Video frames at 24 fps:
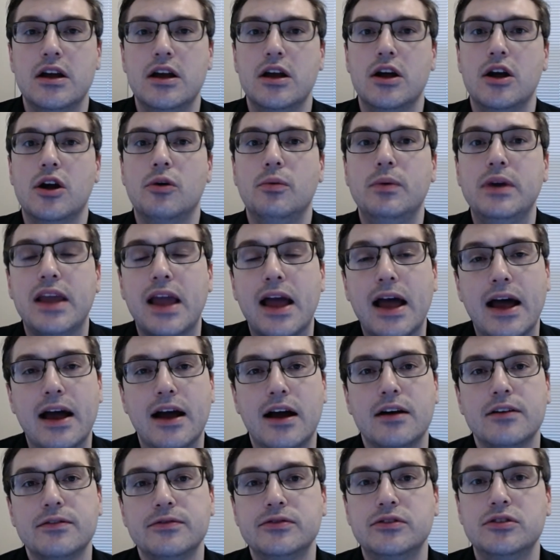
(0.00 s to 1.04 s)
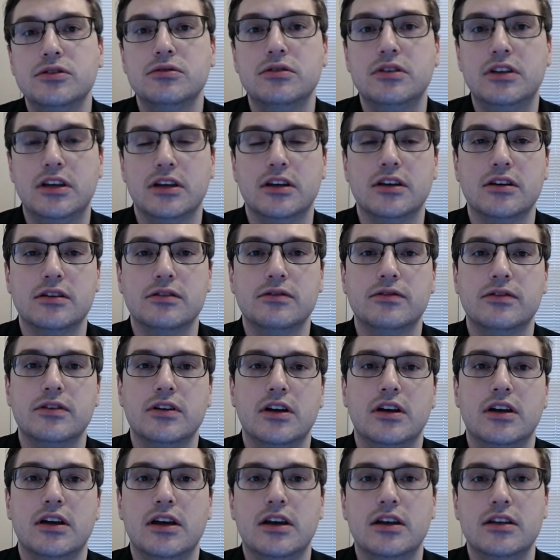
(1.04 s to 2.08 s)
we have to give
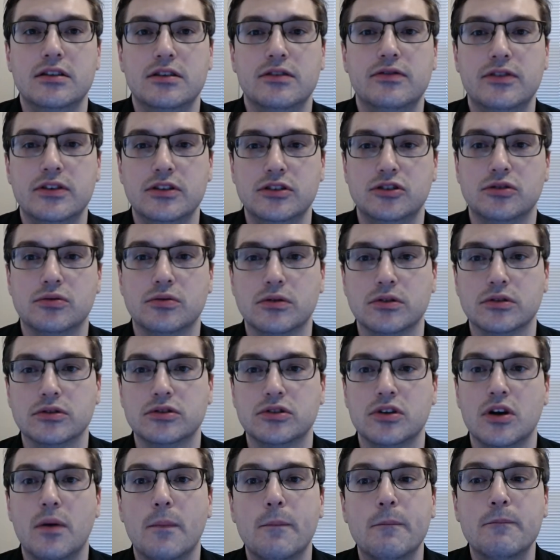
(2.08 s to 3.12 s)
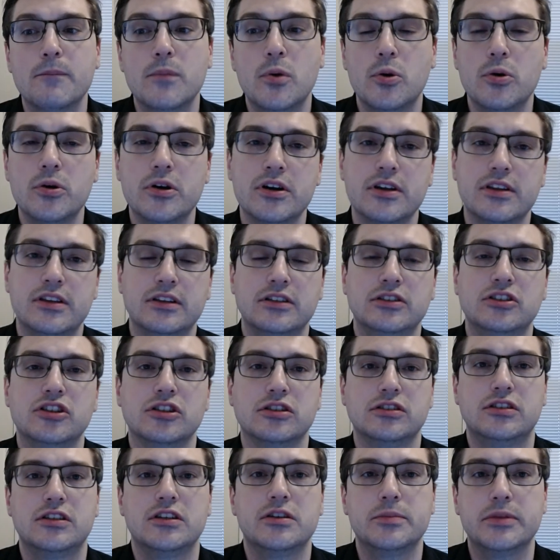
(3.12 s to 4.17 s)
individuals more than just
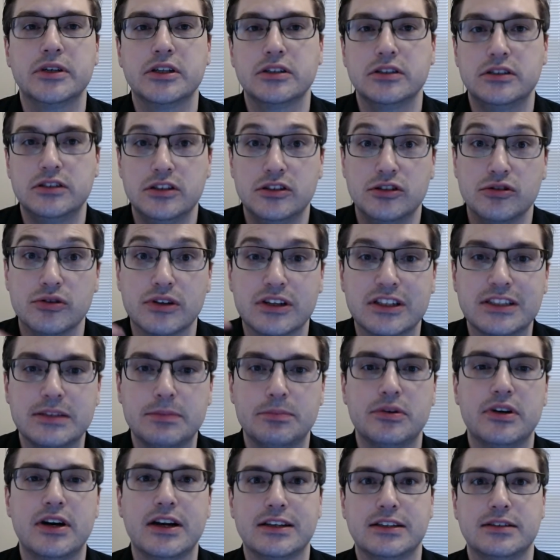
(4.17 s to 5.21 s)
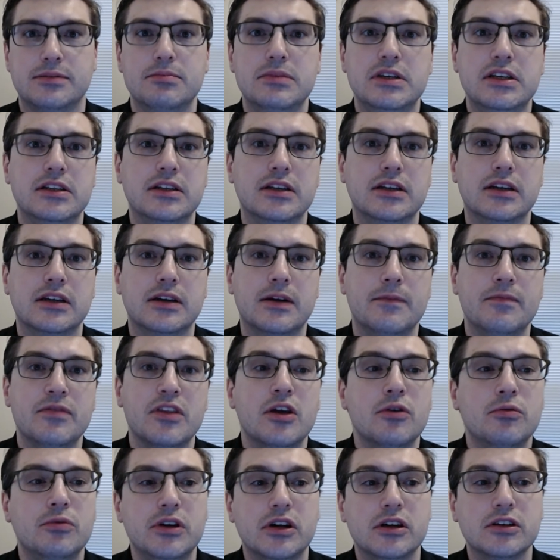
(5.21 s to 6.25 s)
the ability to express meaning.
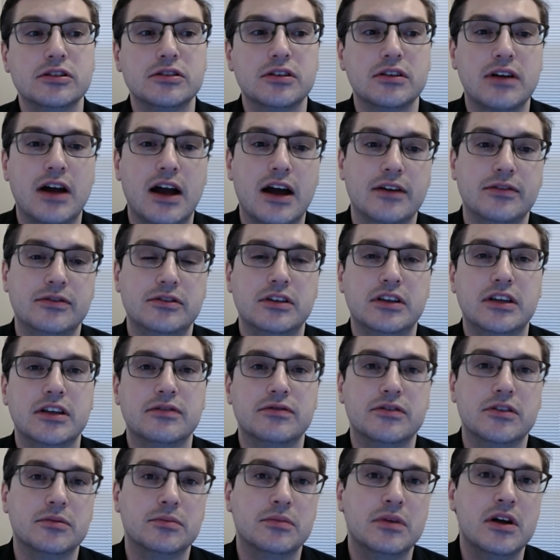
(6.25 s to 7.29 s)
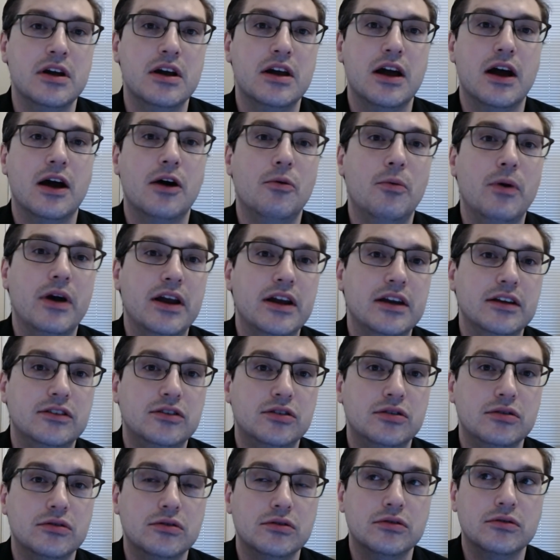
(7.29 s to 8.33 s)
We also have to give them a way
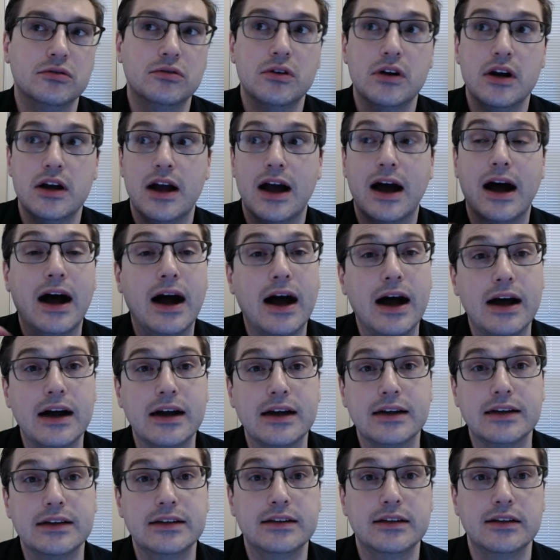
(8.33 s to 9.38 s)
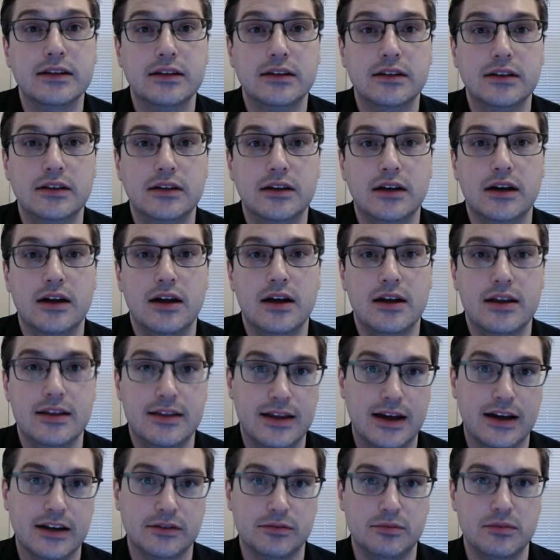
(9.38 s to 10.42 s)
to hide
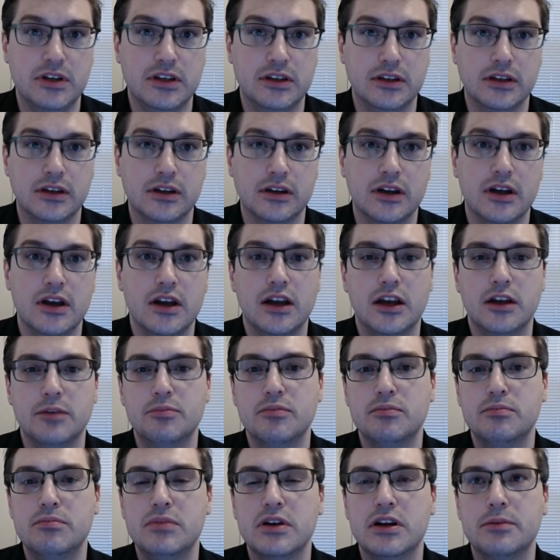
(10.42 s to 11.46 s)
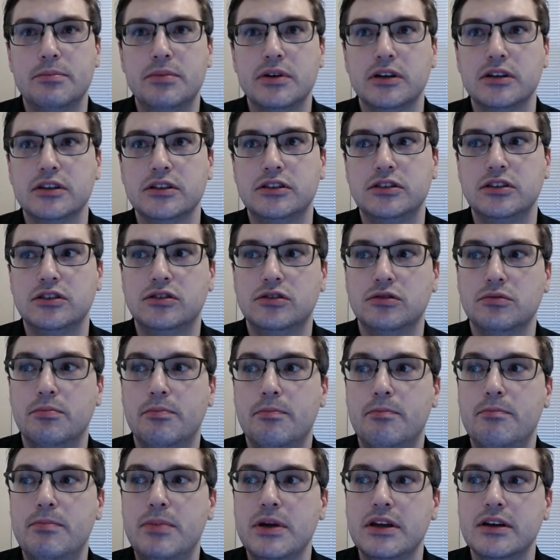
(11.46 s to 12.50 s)
that meaning, an ability to
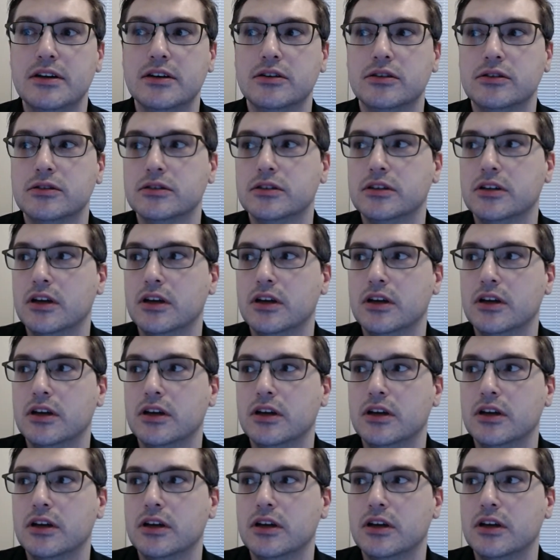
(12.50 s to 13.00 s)
build